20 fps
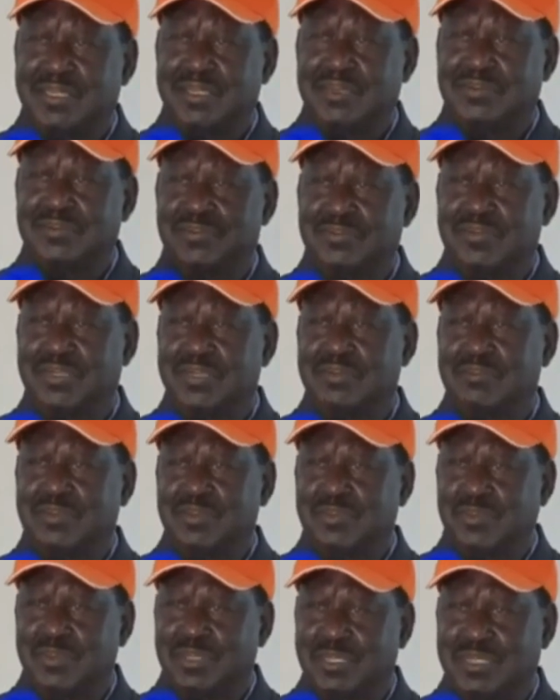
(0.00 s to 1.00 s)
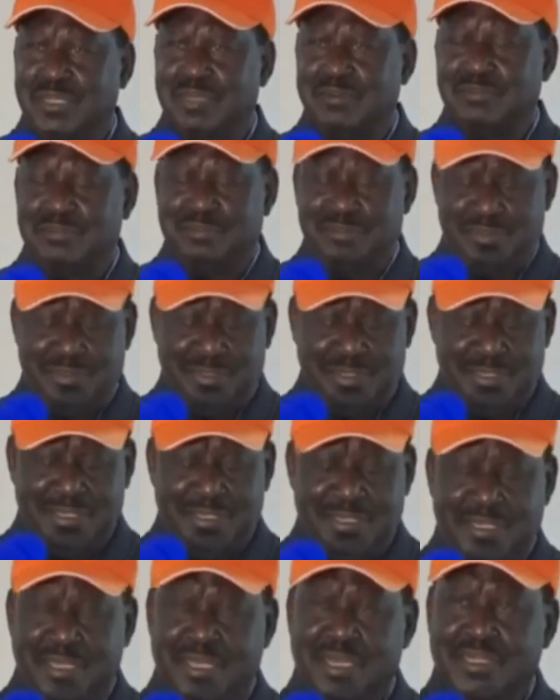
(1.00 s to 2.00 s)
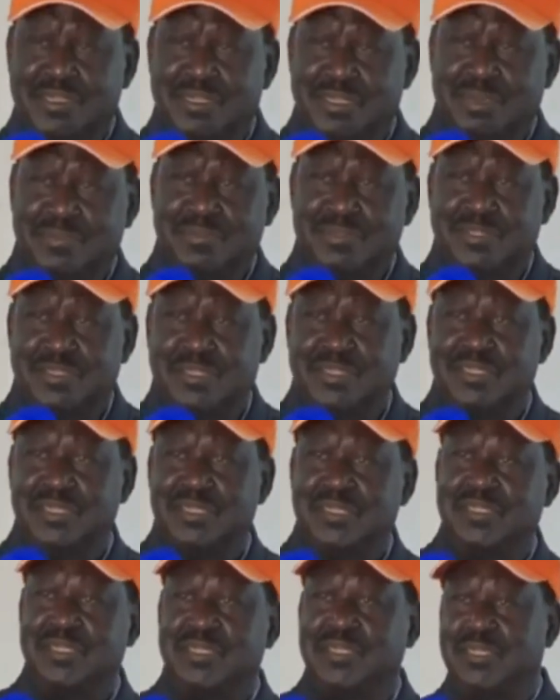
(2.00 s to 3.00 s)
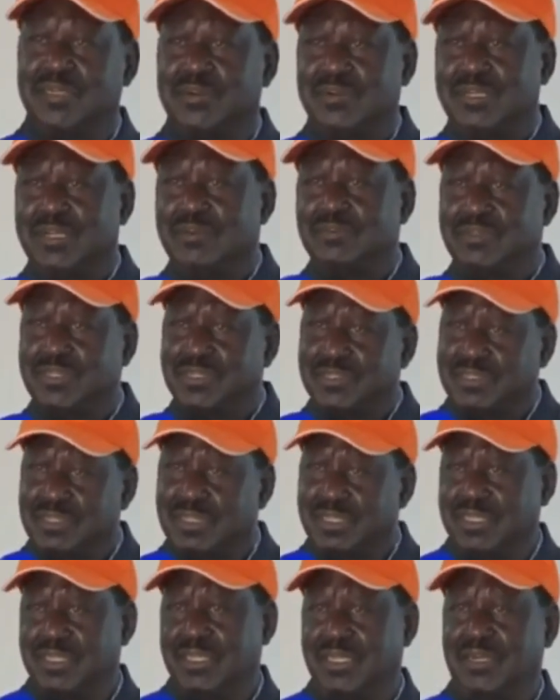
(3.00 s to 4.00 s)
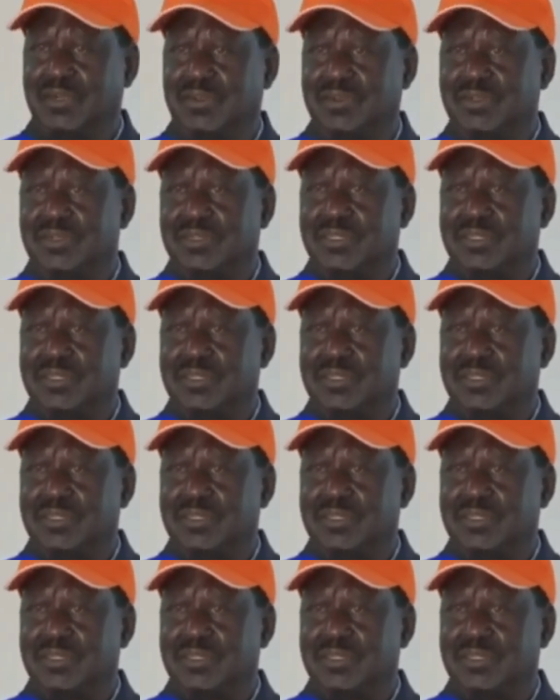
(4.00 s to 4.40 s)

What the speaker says: are very much welcome, except what I've just said now,